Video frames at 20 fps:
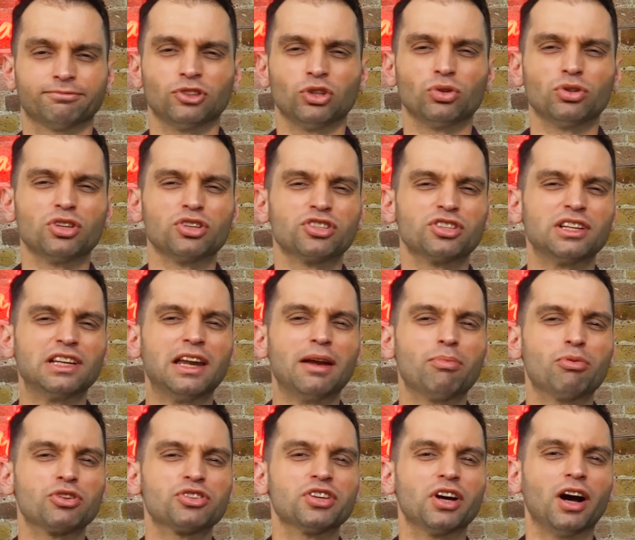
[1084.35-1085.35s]
Not the
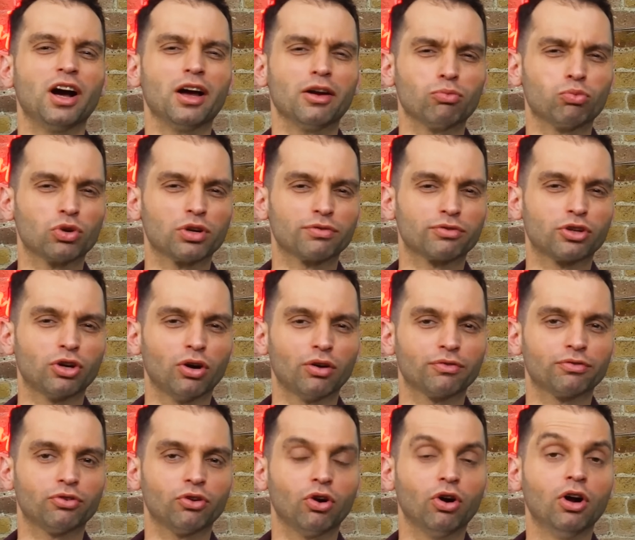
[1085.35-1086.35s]
celebrity I would have
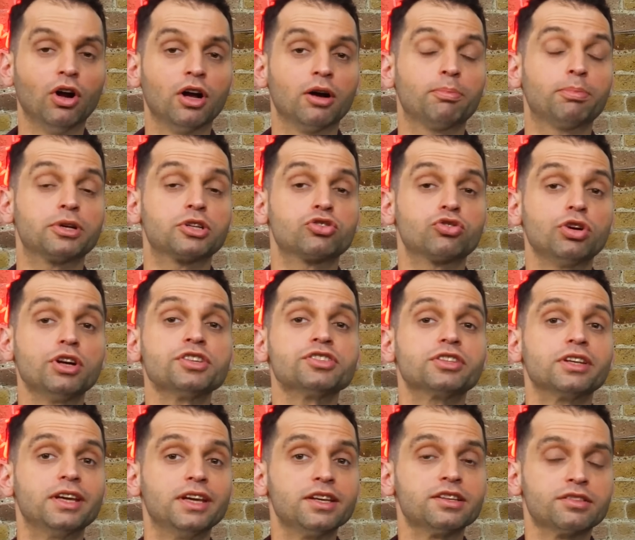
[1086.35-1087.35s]
gone for, but
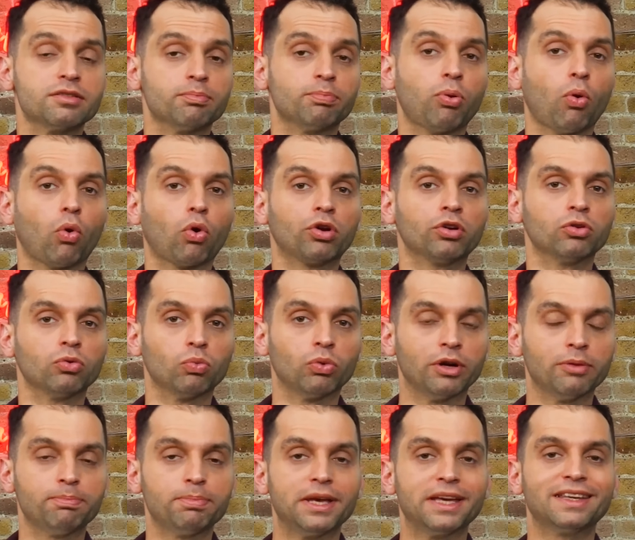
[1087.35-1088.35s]
trust is important
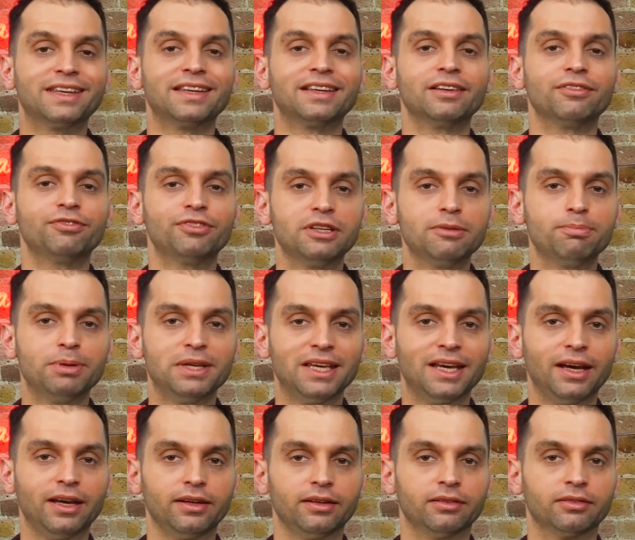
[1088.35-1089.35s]
when picking a
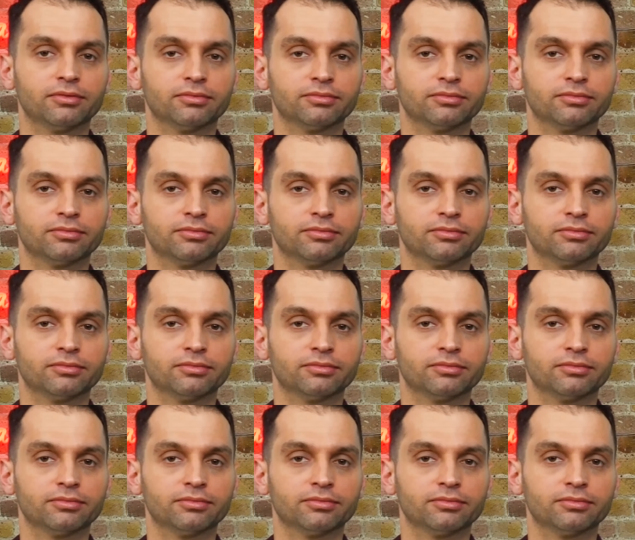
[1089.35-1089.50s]
VPN.